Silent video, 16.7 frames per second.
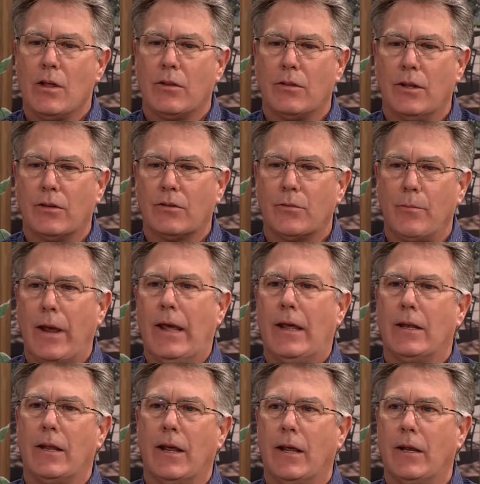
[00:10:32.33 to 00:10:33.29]
This
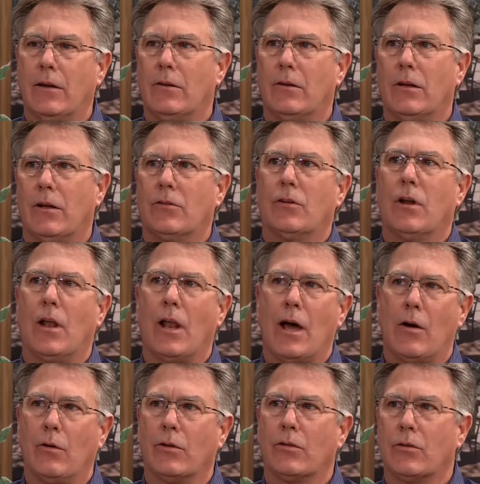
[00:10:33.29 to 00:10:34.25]
mandate doesn't
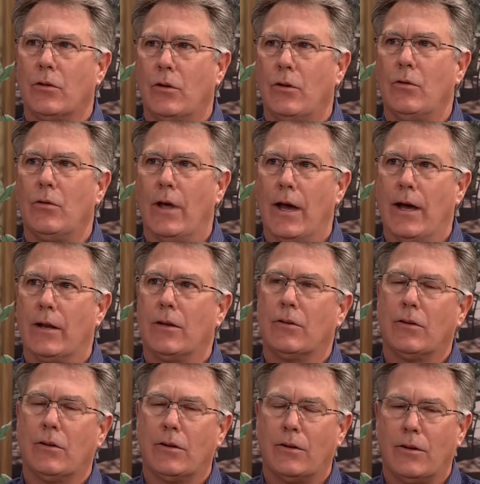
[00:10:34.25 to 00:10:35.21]
allow us to do that.
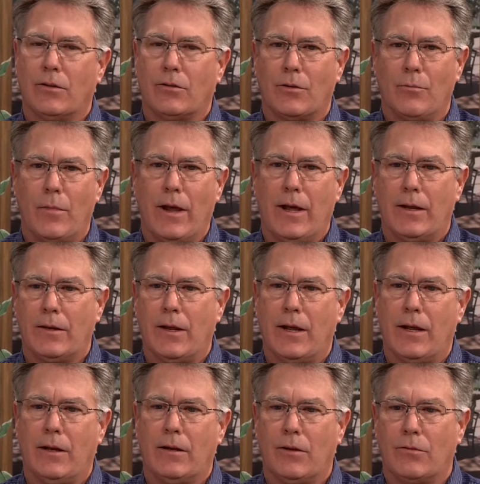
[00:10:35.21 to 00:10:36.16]
It, it, it's a
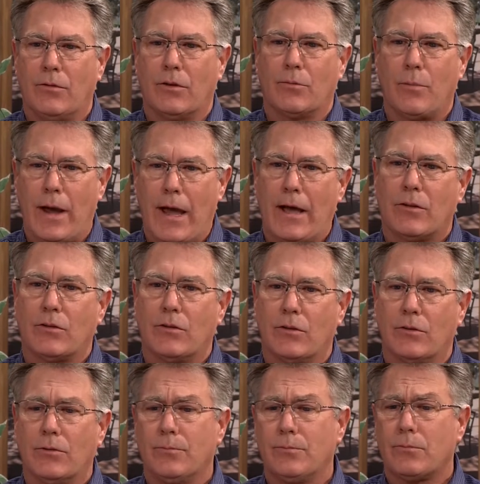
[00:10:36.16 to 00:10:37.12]
mandate, if this
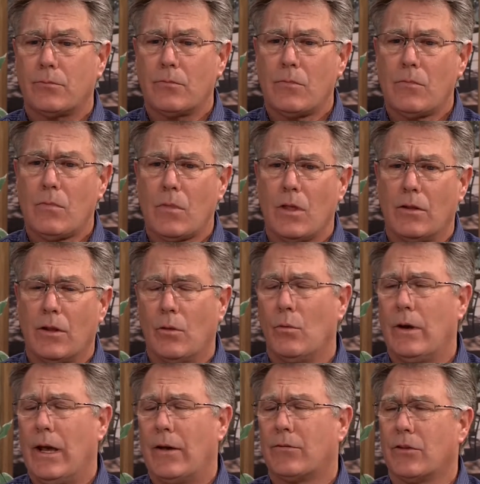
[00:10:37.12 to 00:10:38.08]
passes, that
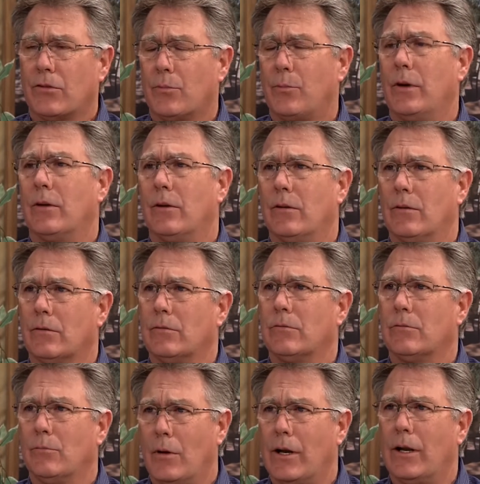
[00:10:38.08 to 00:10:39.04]
we have to spend the
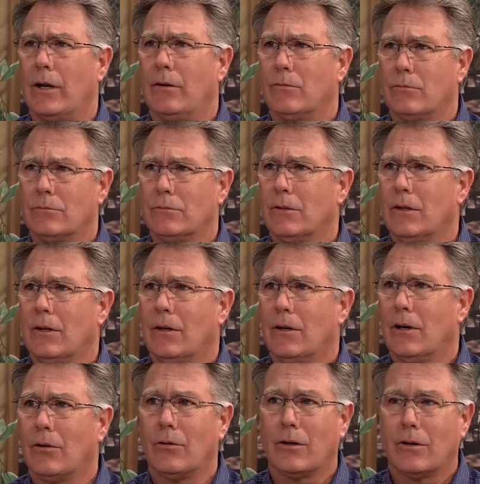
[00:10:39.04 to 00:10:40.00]
money.
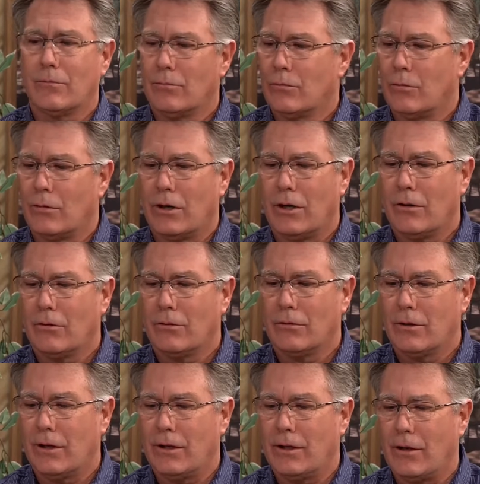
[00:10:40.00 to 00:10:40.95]

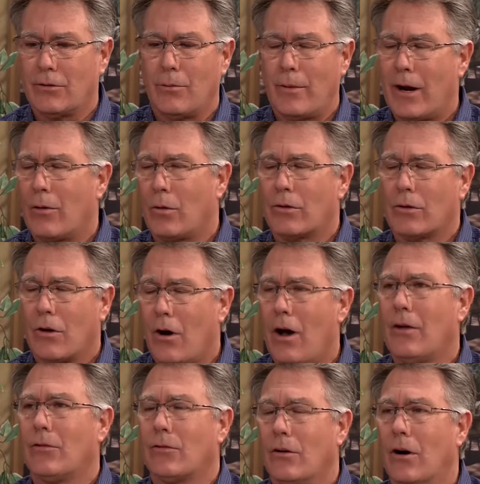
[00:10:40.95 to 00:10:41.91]
it doesn't matter what the
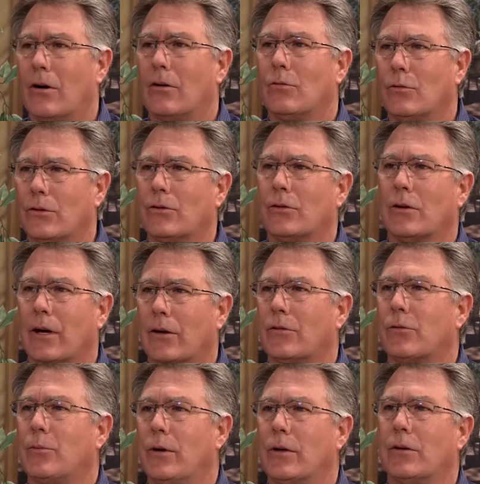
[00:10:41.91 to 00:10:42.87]
costs are, we still got
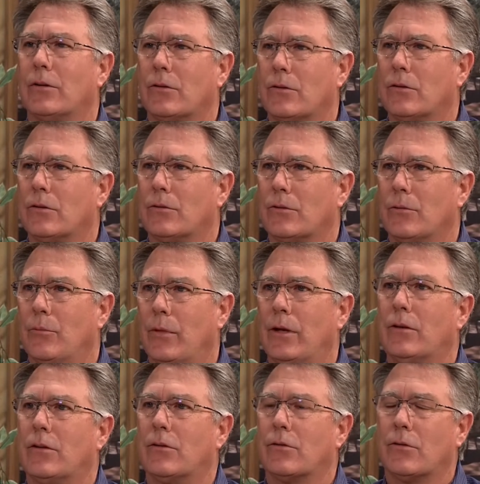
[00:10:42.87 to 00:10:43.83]
to spend it to, to
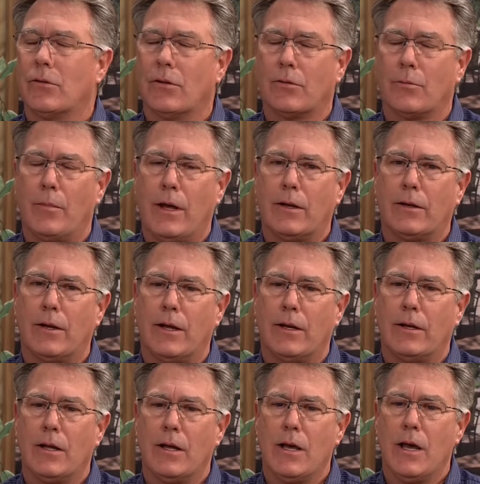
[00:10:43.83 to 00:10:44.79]
meet this, this
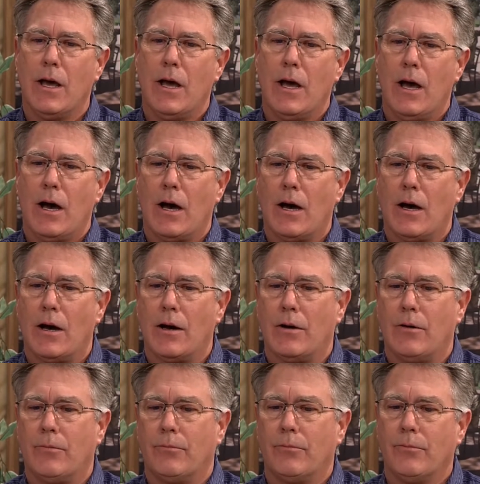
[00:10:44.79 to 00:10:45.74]
mandate.
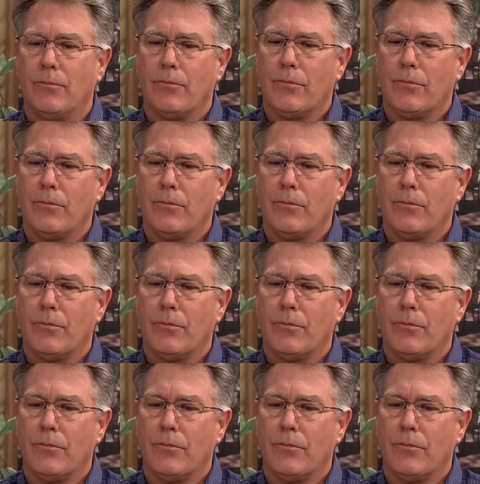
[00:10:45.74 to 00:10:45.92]
Um,